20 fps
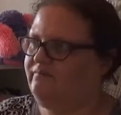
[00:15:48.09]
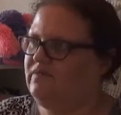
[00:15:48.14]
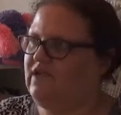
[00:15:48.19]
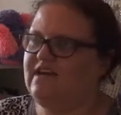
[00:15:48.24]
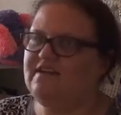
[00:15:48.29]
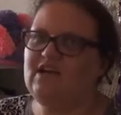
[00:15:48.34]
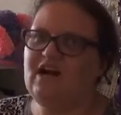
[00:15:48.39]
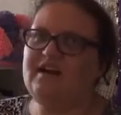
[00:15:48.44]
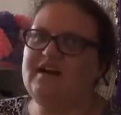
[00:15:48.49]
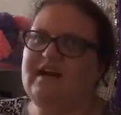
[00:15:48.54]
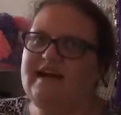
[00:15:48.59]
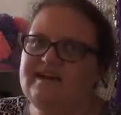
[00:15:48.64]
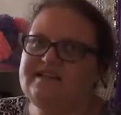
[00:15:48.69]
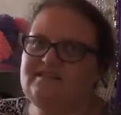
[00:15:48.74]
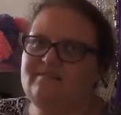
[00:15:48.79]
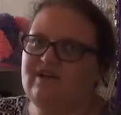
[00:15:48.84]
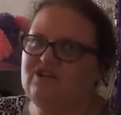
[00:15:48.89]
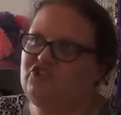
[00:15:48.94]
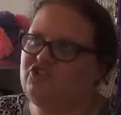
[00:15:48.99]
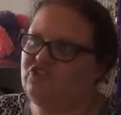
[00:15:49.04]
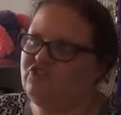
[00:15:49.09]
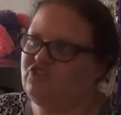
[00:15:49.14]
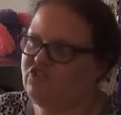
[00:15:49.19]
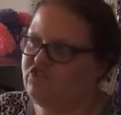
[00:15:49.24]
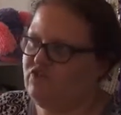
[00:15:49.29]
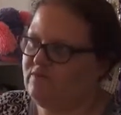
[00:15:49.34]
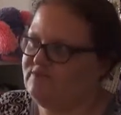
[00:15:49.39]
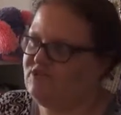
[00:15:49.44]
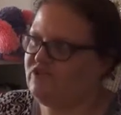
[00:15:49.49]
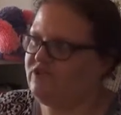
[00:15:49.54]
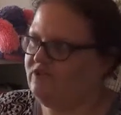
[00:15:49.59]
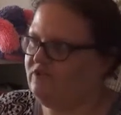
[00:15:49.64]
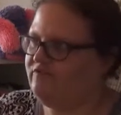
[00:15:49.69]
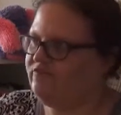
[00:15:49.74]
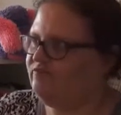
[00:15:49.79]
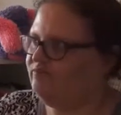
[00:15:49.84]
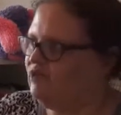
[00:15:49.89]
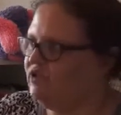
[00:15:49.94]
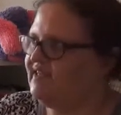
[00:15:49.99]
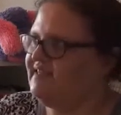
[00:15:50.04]
and not as much description
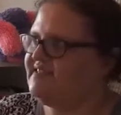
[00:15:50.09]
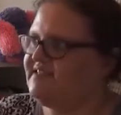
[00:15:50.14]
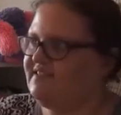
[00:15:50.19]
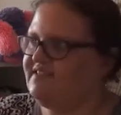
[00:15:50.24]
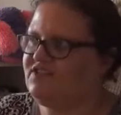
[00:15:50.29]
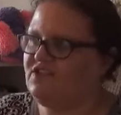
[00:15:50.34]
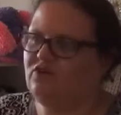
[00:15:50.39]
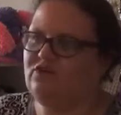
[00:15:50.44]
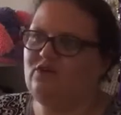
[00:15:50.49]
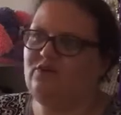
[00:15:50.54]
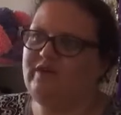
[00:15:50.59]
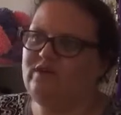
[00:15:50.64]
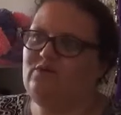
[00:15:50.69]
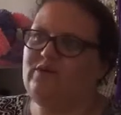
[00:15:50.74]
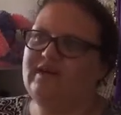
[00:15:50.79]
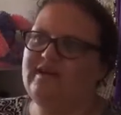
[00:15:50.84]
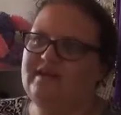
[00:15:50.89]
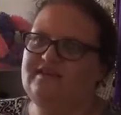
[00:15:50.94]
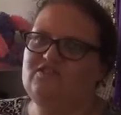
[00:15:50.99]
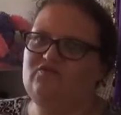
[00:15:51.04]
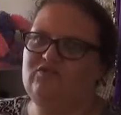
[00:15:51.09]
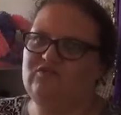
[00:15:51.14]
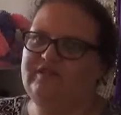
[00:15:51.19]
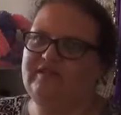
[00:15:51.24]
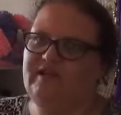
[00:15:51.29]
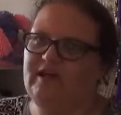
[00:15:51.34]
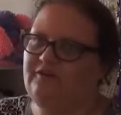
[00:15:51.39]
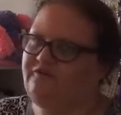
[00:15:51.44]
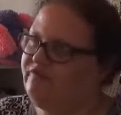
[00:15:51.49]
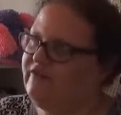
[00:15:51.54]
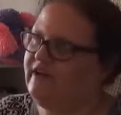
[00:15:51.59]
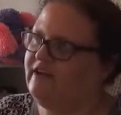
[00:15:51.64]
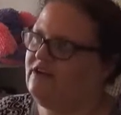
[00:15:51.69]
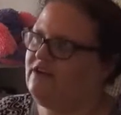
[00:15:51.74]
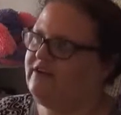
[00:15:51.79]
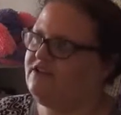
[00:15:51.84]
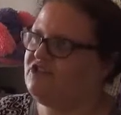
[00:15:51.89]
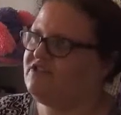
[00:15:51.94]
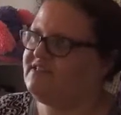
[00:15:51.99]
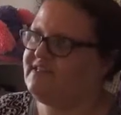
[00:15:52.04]
of places, although in a way that's really not
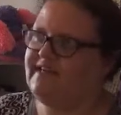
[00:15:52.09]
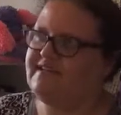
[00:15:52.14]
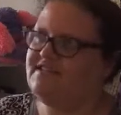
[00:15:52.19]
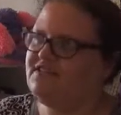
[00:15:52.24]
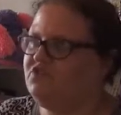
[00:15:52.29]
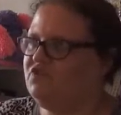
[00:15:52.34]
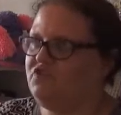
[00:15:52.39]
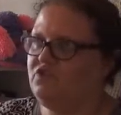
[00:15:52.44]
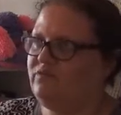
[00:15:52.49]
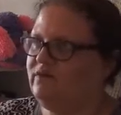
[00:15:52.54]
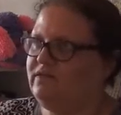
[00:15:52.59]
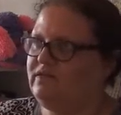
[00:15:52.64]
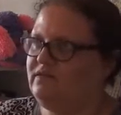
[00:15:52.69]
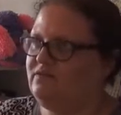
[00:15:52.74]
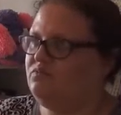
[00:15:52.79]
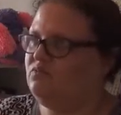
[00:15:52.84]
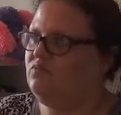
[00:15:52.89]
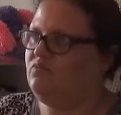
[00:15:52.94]
fair. It just has to do with,